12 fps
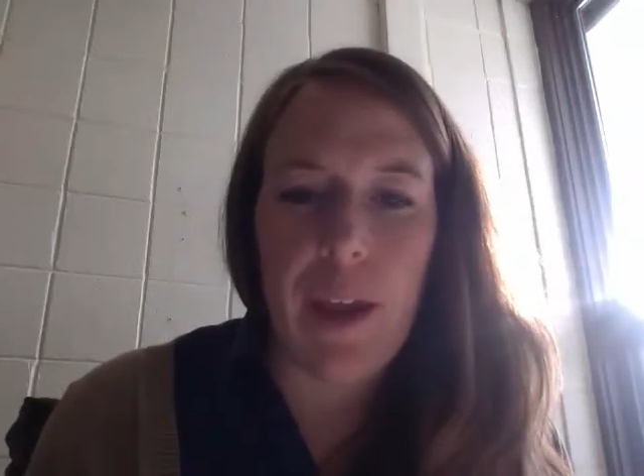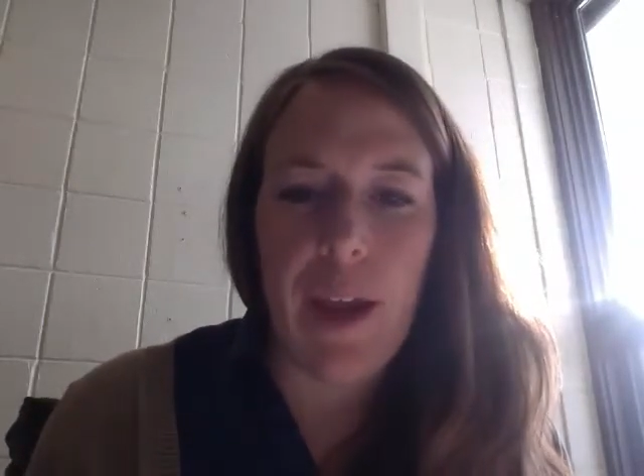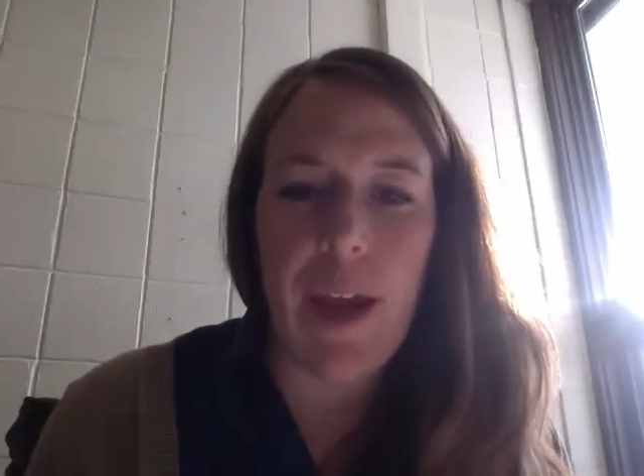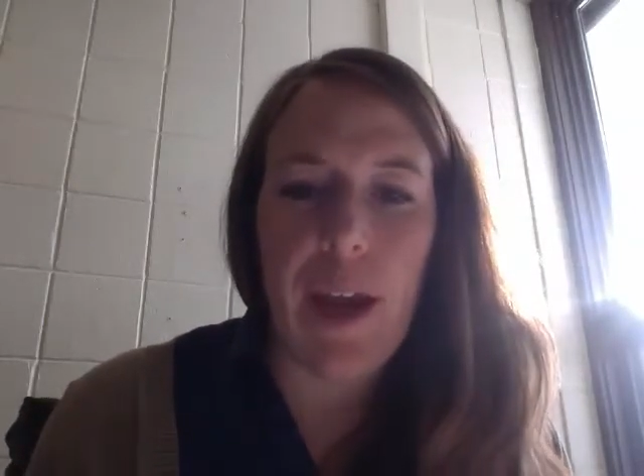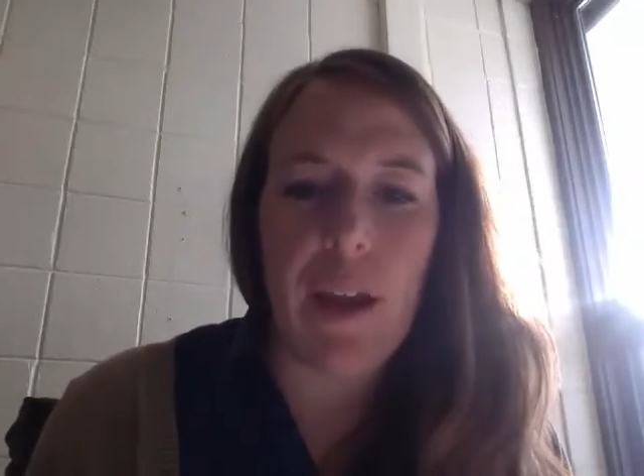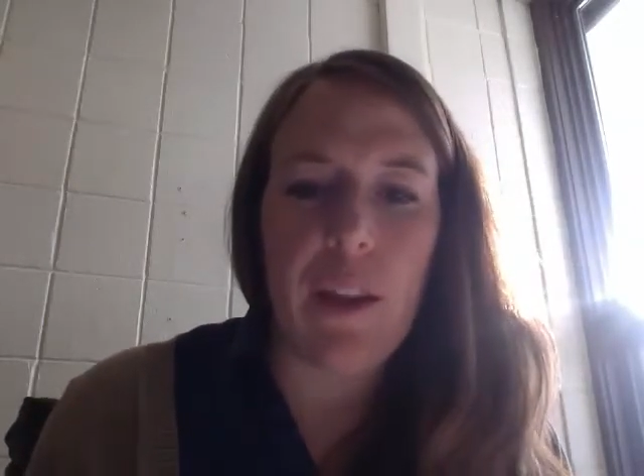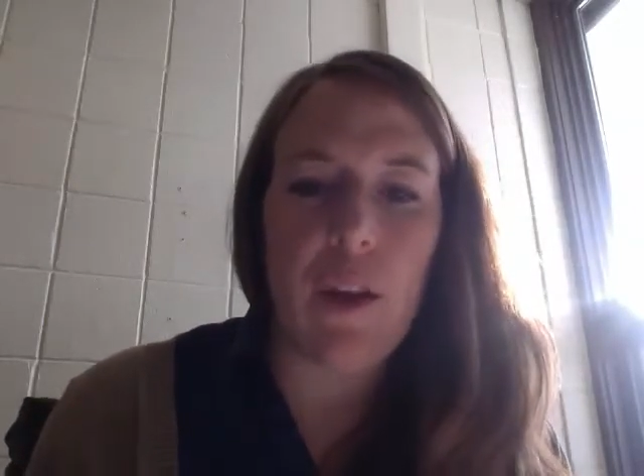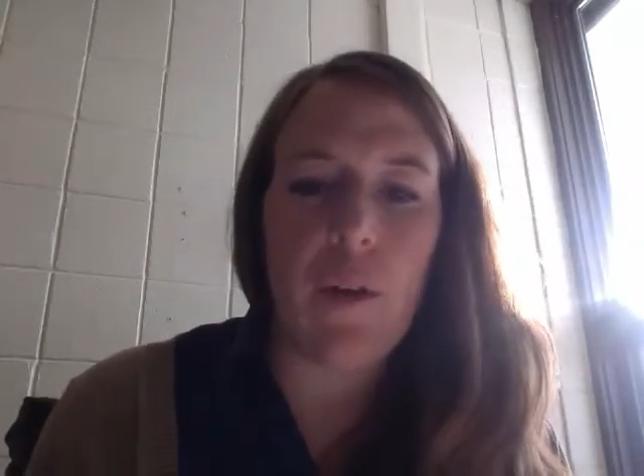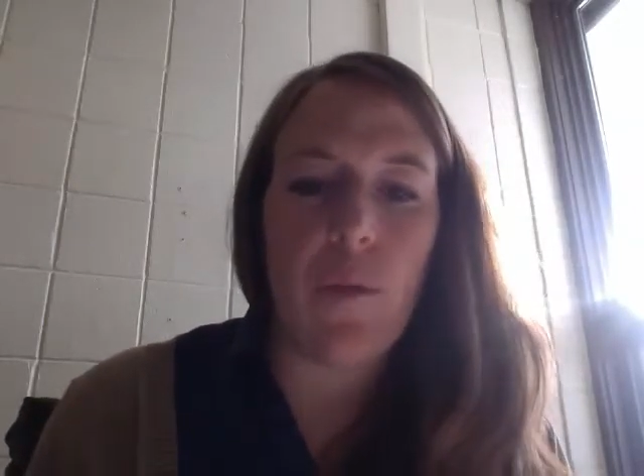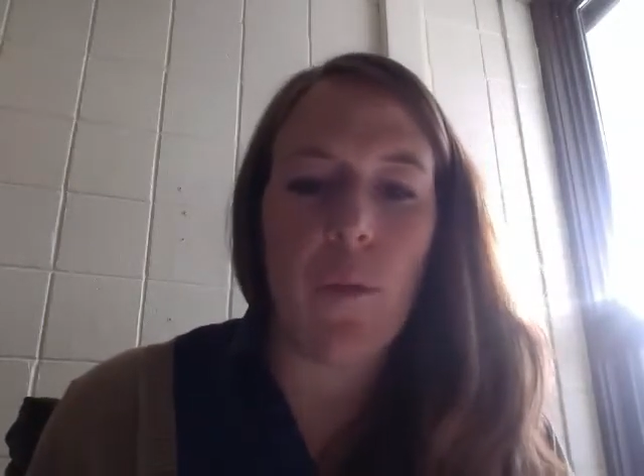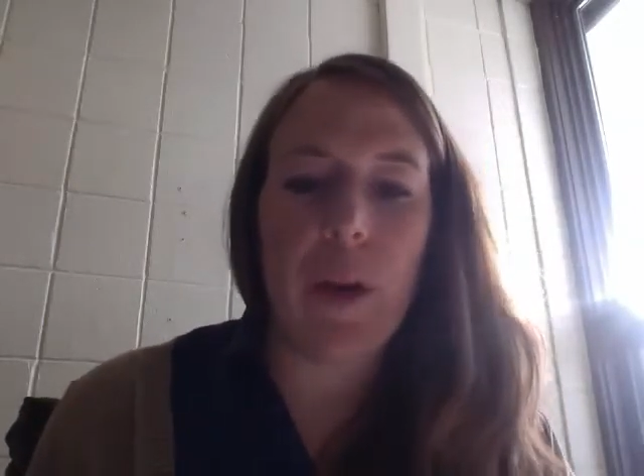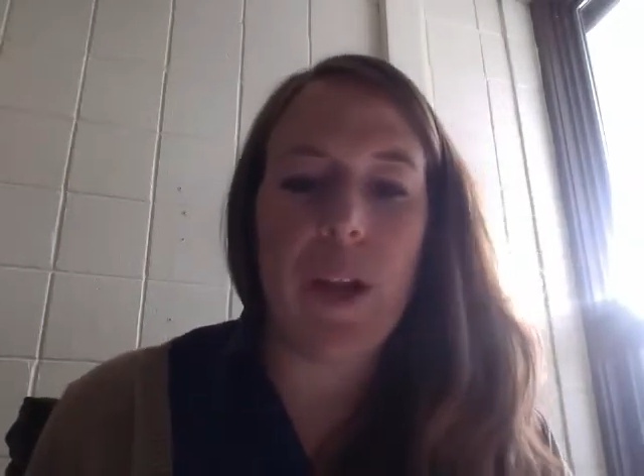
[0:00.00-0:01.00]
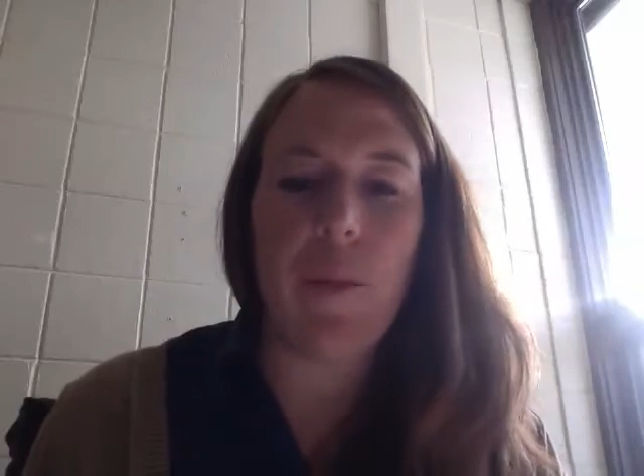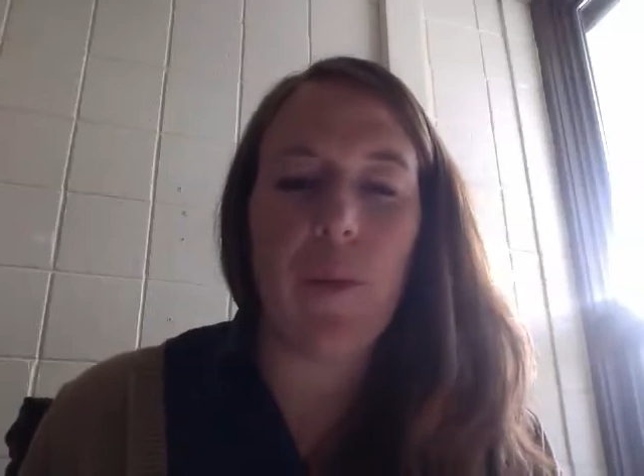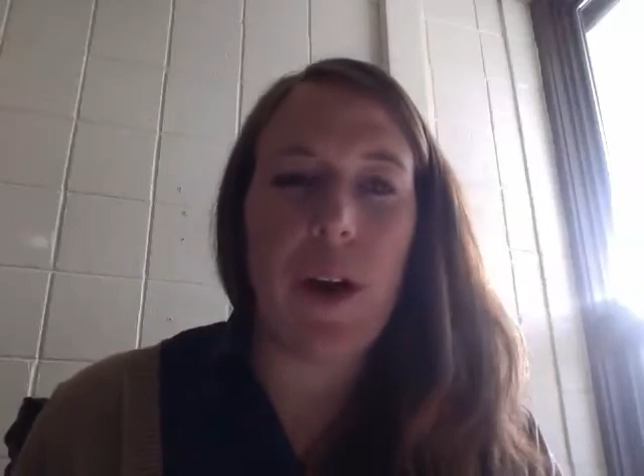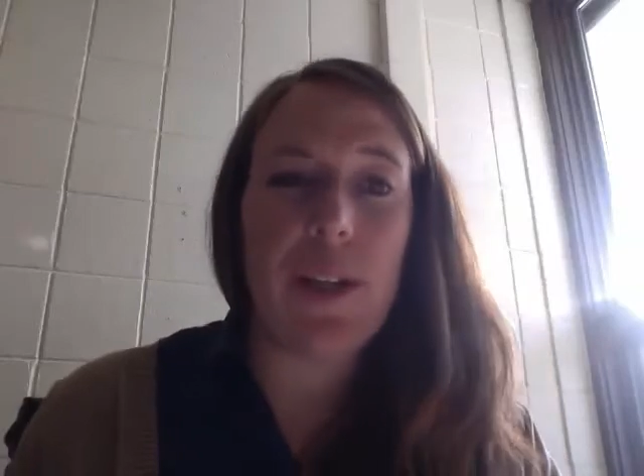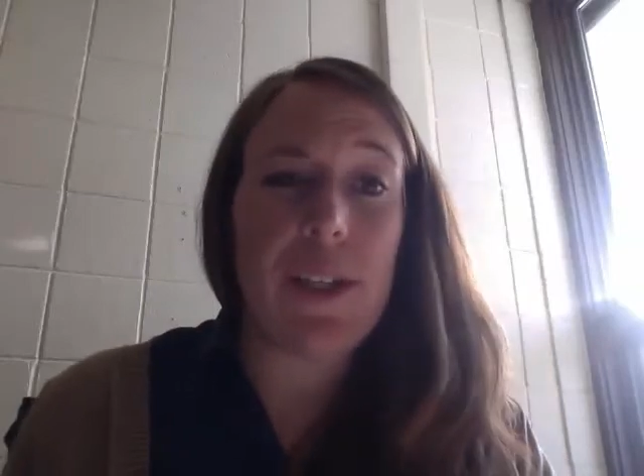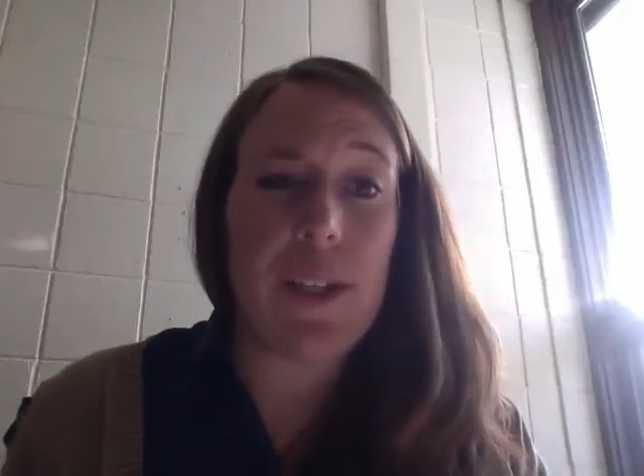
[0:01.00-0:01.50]
and the reading
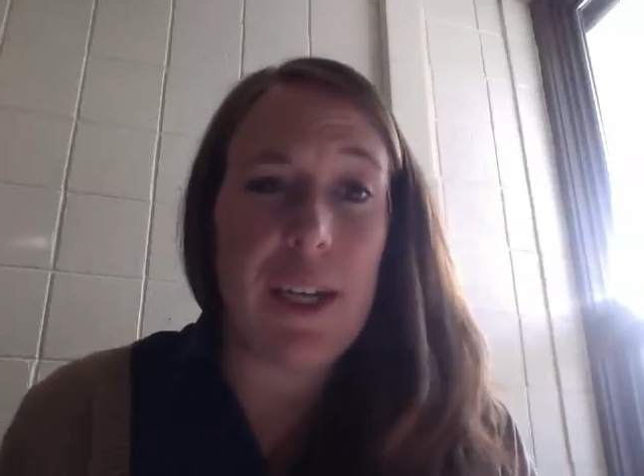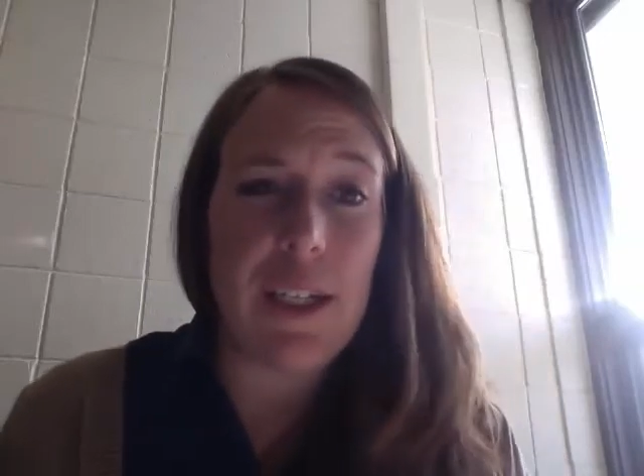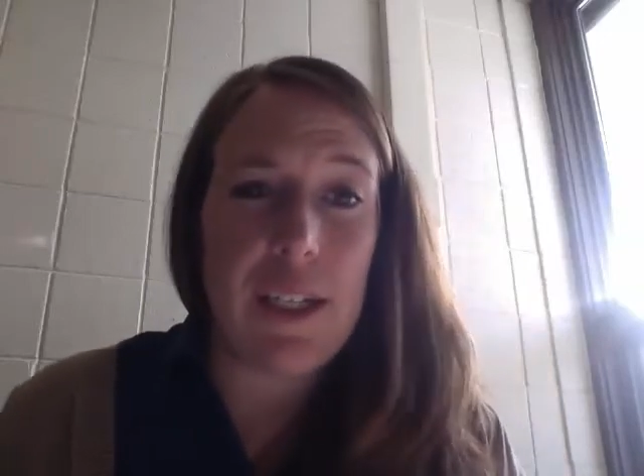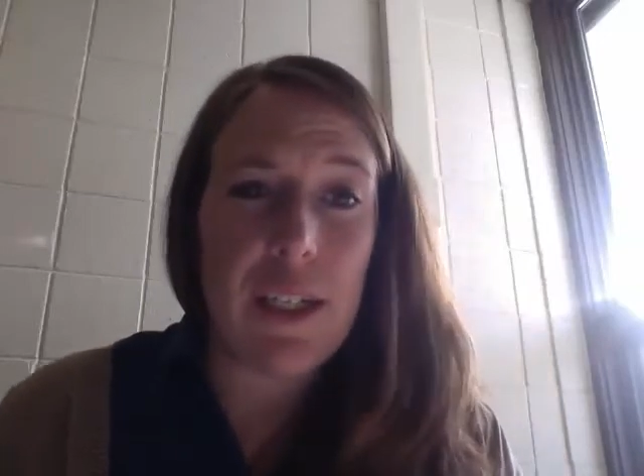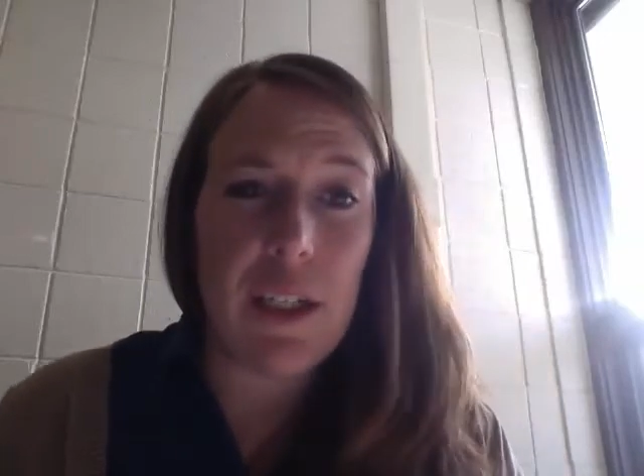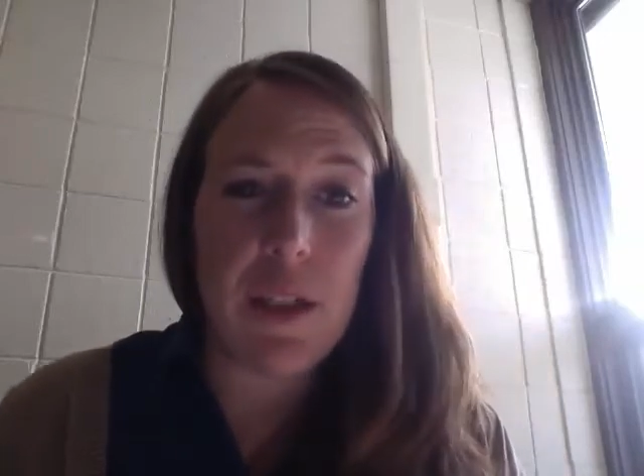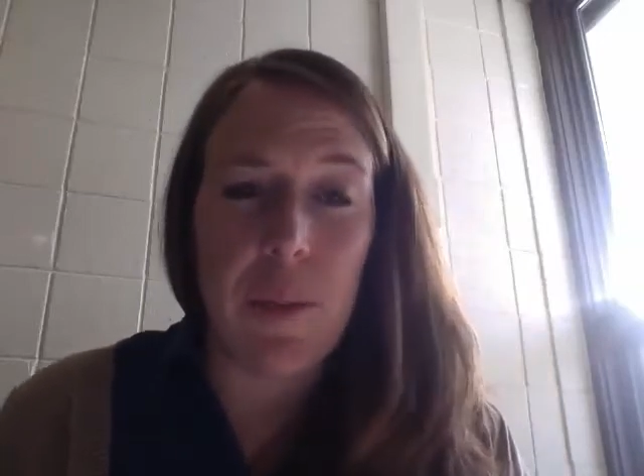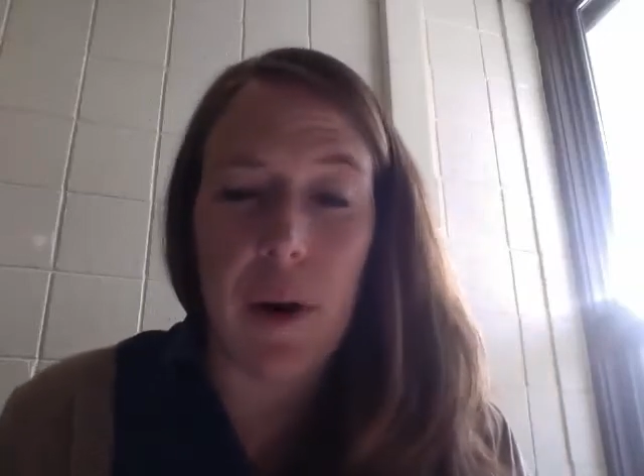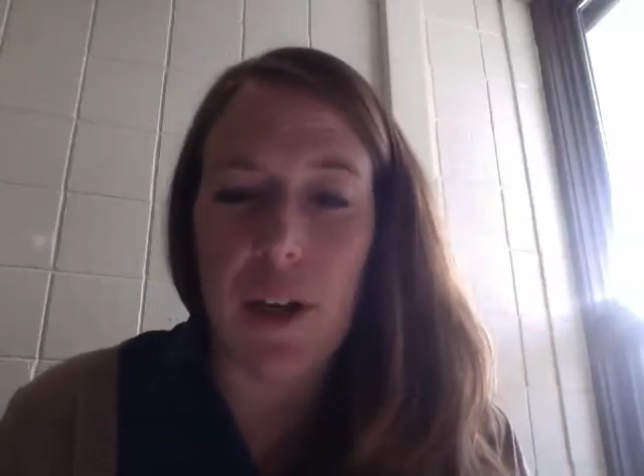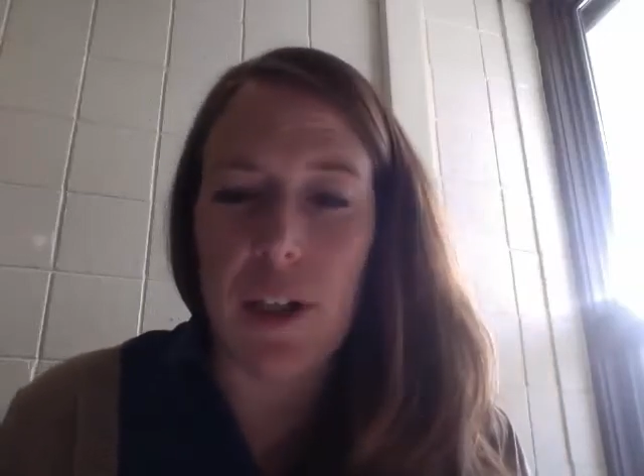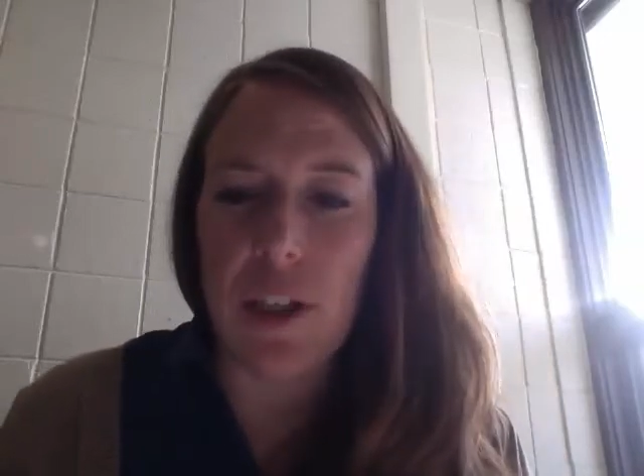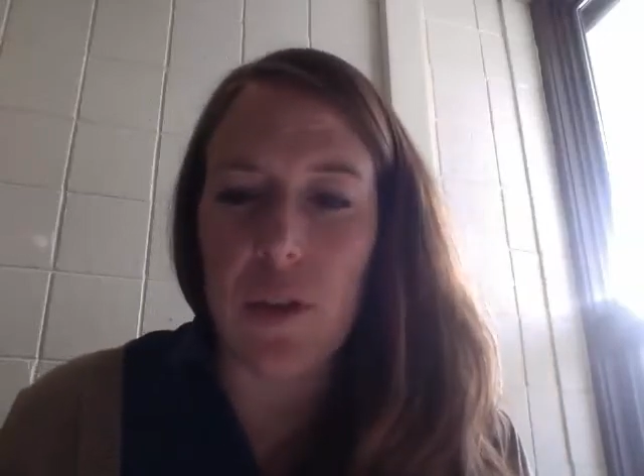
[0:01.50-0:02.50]
process has 6 parts